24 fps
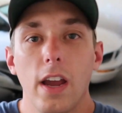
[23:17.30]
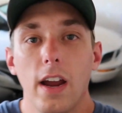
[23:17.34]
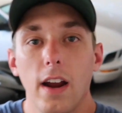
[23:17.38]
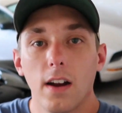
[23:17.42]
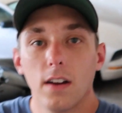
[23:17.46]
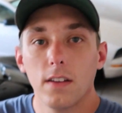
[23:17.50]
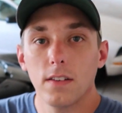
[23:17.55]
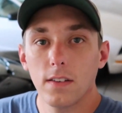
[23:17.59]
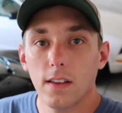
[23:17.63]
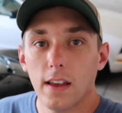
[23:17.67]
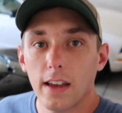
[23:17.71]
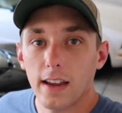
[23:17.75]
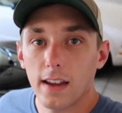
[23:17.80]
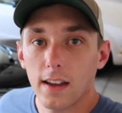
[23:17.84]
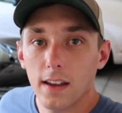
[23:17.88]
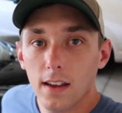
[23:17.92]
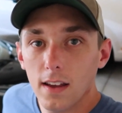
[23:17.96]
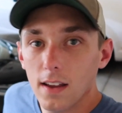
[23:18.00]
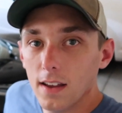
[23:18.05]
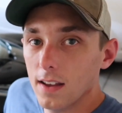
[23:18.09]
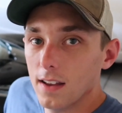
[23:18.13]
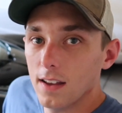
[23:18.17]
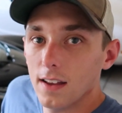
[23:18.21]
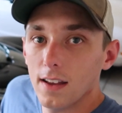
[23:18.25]
cares? Like,
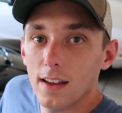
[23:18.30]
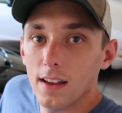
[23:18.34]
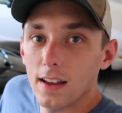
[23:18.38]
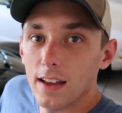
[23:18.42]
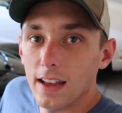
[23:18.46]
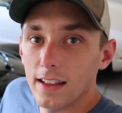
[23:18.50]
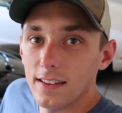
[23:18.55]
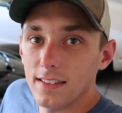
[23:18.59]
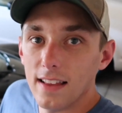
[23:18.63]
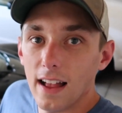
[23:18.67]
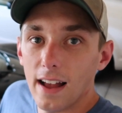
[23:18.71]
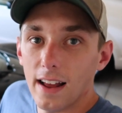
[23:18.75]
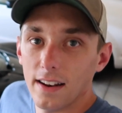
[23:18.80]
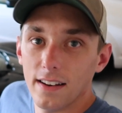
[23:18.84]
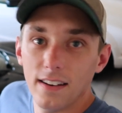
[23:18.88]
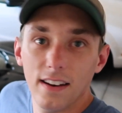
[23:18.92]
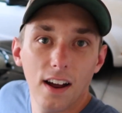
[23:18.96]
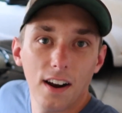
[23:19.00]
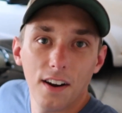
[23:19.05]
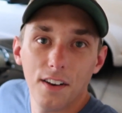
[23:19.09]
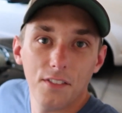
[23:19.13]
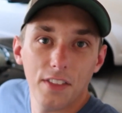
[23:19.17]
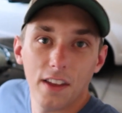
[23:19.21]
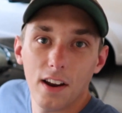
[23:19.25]
it's
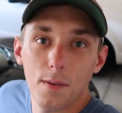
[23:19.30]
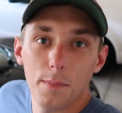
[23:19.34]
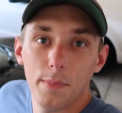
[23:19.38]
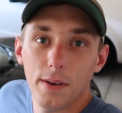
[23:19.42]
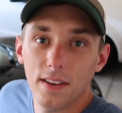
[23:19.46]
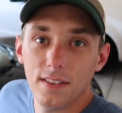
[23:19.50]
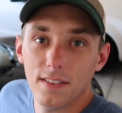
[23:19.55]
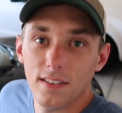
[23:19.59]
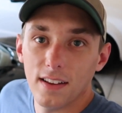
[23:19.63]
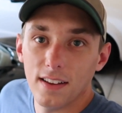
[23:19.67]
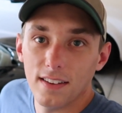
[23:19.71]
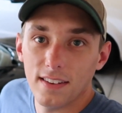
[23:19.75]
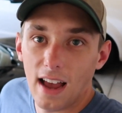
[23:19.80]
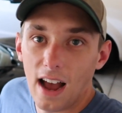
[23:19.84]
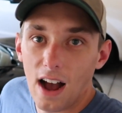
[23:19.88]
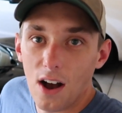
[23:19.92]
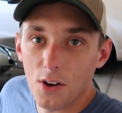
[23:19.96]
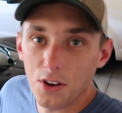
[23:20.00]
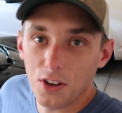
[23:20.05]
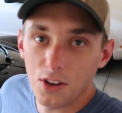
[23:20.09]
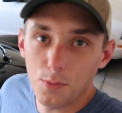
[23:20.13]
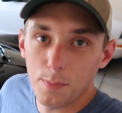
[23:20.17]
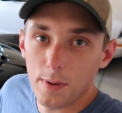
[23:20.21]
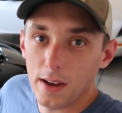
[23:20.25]
none of their business
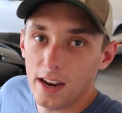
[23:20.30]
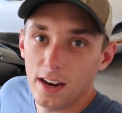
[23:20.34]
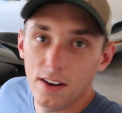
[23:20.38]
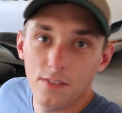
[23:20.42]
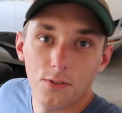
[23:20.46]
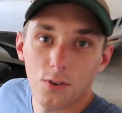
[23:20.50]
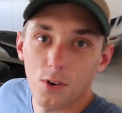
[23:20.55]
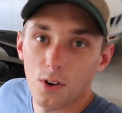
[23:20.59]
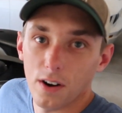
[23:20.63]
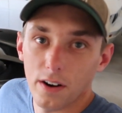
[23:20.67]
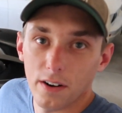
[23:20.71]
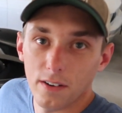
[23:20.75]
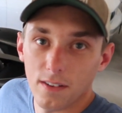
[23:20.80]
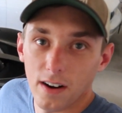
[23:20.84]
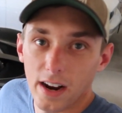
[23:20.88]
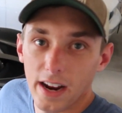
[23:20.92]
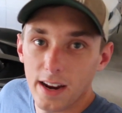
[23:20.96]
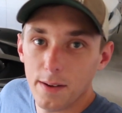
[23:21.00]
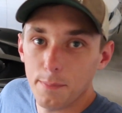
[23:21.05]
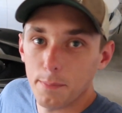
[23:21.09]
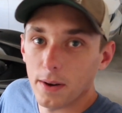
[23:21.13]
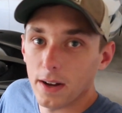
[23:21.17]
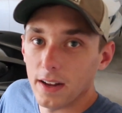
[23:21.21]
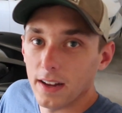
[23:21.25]
how you paid for it,
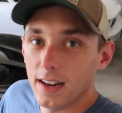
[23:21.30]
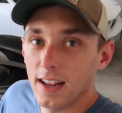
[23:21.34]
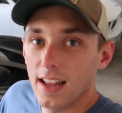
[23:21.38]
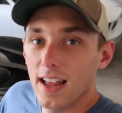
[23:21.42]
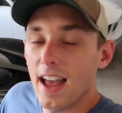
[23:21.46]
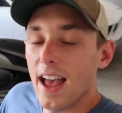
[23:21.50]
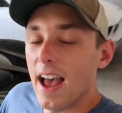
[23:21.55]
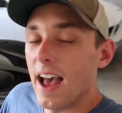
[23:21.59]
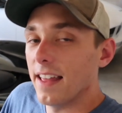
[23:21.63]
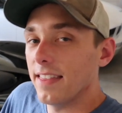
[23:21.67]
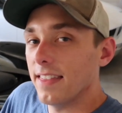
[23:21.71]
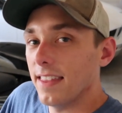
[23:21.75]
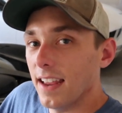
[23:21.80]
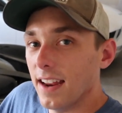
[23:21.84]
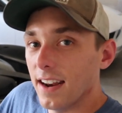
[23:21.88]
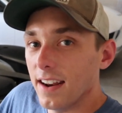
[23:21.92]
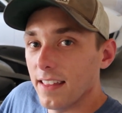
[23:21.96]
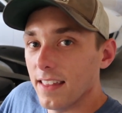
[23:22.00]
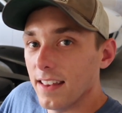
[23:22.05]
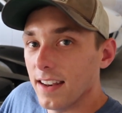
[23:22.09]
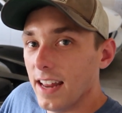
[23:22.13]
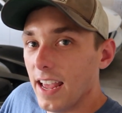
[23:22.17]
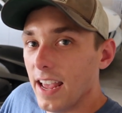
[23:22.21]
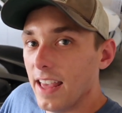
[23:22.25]
right? But at the
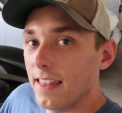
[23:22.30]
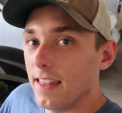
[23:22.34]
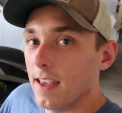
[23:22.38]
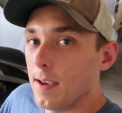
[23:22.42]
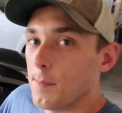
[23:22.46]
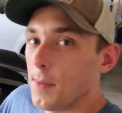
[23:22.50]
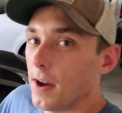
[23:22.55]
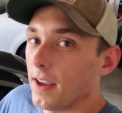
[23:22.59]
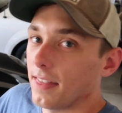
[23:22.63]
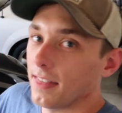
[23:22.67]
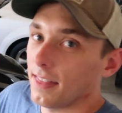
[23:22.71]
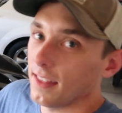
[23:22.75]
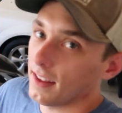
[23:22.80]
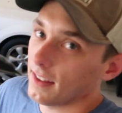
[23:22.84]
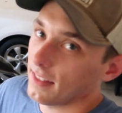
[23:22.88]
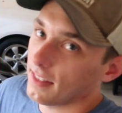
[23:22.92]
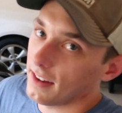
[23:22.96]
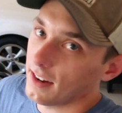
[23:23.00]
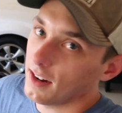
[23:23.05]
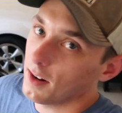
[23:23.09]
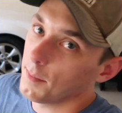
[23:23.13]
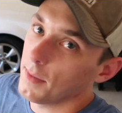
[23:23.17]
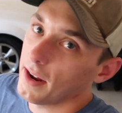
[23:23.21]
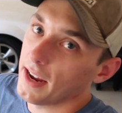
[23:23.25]
end of the day, they might think
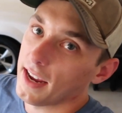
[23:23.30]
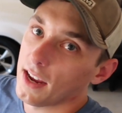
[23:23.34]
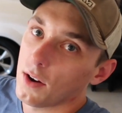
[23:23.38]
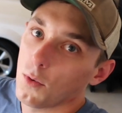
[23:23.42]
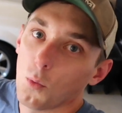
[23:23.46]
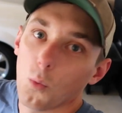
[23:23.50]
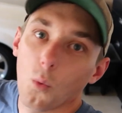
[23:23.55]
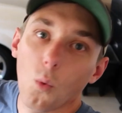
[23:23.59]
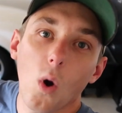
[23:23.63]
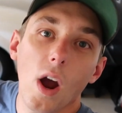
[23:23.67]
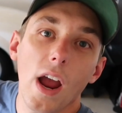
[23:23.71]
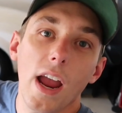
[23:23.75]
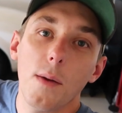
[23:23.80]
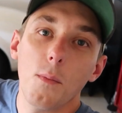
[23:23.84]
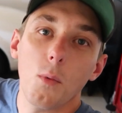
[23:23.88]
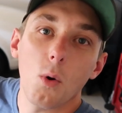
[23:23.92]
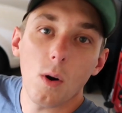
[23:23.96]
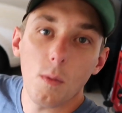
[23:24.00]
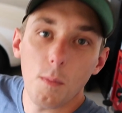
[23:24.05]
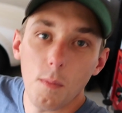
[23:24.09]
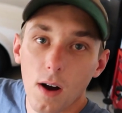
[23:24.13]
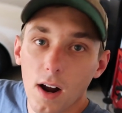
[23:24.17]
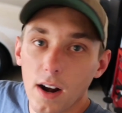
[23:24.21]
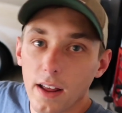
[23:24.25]
that you're making way
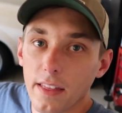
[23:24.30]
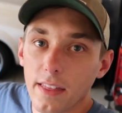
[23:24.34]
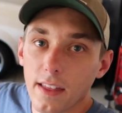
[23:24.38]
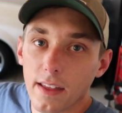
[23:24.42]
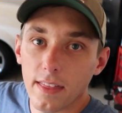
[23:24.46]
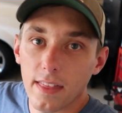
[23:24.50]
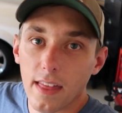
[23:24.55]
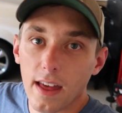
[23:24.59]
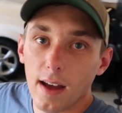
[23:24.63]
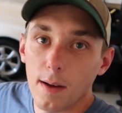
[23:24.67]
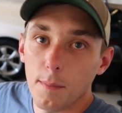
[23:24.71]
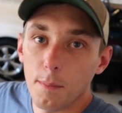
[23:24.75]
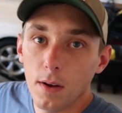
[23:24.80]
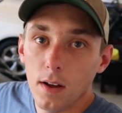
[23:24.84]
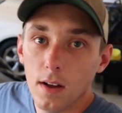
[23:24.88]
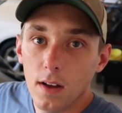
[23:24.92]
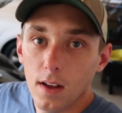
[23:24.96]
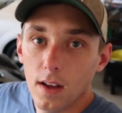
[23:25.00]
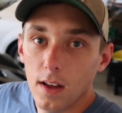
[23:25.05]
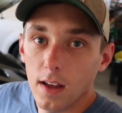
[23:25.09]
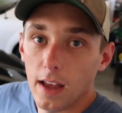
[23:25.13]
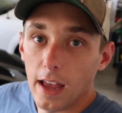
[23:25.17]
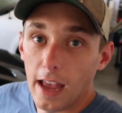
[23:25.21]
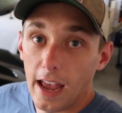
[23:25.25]
more money than them,
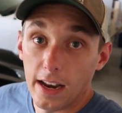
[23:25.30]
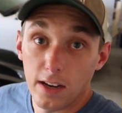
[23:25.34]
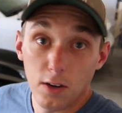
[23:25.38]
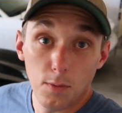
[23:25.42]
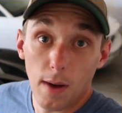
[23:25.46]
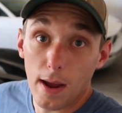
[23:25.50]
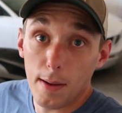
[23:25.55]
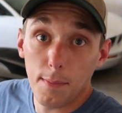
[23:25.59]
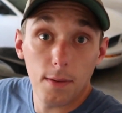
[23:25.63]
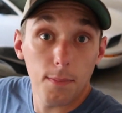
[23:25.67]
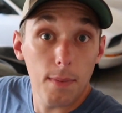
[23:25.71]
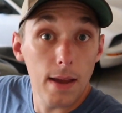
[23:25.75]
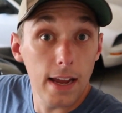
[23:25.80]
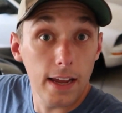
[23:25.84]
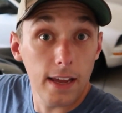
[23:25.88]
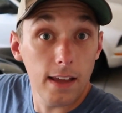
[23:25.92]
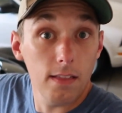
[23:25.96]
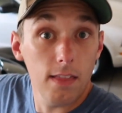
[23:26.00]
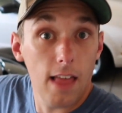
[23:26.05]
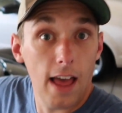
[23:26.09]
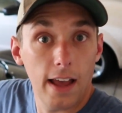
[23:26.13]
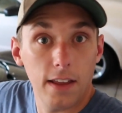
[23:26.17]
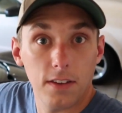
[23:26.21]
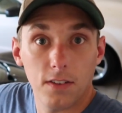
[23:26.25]
and you might be
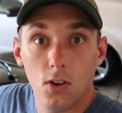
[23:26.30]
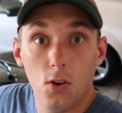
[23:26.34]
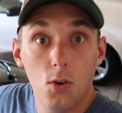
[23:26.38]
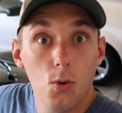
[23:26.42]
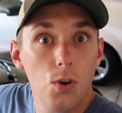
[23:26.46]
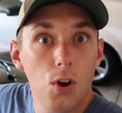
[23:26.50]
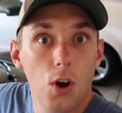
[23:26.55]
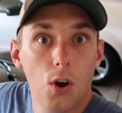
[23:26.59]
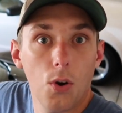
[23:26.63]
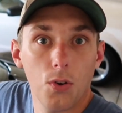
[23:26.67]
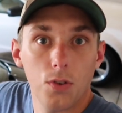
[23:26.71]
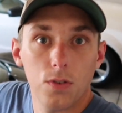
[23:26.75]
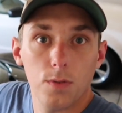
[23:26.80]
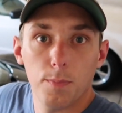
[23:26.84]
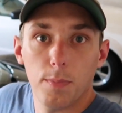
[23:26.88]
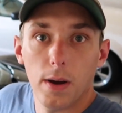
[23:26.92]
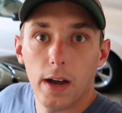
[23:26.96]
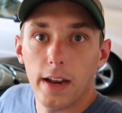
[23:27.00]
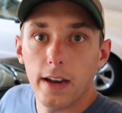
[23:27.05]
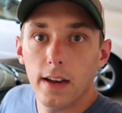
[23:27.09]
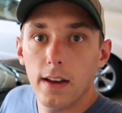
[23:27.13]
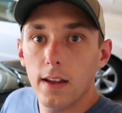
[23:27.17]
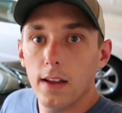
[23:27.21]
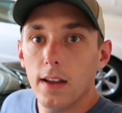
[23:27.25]
making less. Who knows?
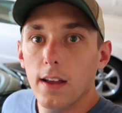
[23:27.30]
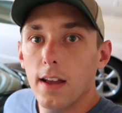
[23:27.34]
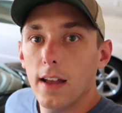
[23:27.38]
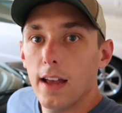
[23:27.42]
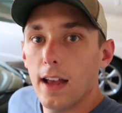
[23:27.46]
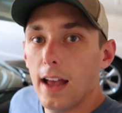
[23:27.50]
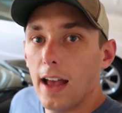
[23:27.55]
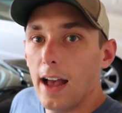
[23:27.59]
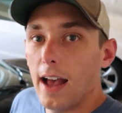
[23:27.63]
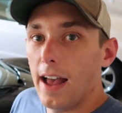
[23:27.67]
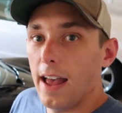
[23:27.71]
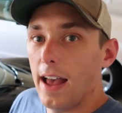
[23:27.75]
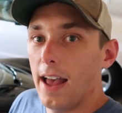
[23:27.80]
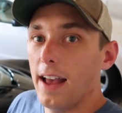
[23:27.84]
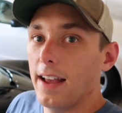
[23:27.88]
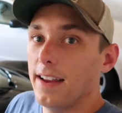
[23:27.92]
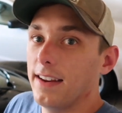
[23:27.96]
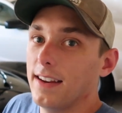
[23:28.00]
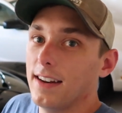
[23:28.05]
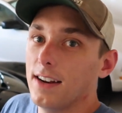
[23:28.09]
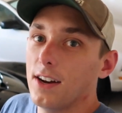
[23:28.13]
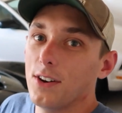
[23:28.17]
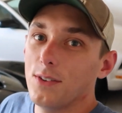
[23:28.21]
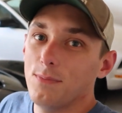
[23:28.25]
But
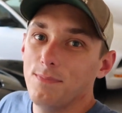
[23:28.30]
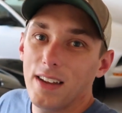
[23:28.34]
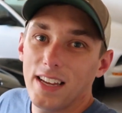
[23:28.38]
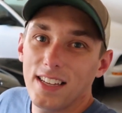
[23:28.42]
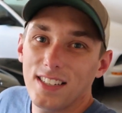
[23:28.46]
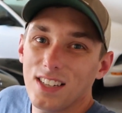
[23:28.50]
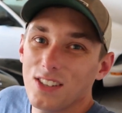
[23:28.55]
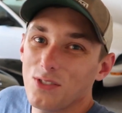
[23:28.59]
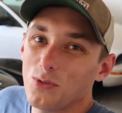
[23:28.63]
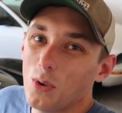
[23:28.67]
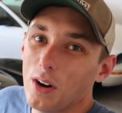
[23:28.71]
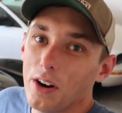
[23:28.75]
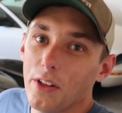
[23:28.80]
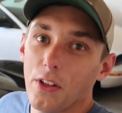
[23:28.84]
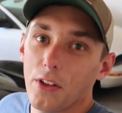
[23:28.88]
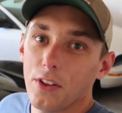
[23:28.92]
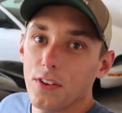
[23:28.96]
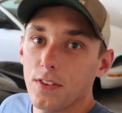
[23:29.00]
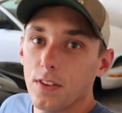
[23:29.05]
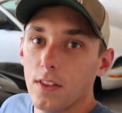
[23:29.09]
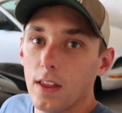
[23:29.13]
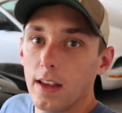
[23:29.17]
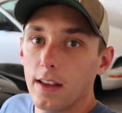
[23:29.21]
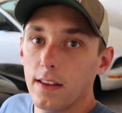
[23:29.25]
you know, it's just one of
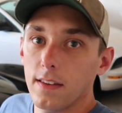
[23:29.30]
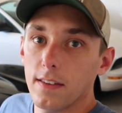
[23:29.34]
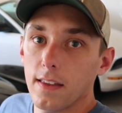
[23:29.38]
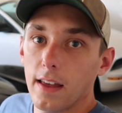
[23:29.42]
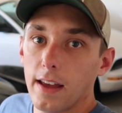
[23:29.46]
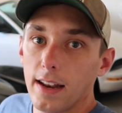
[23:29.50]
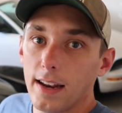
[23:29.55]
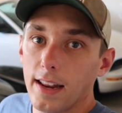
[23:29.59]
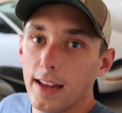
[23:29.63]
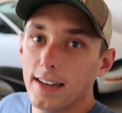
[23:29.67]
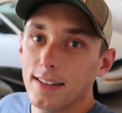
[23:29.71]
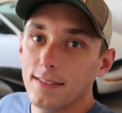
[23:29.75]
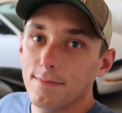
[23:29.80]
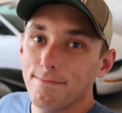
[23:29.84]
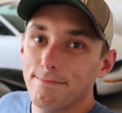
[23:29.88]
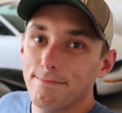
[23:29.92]
those things that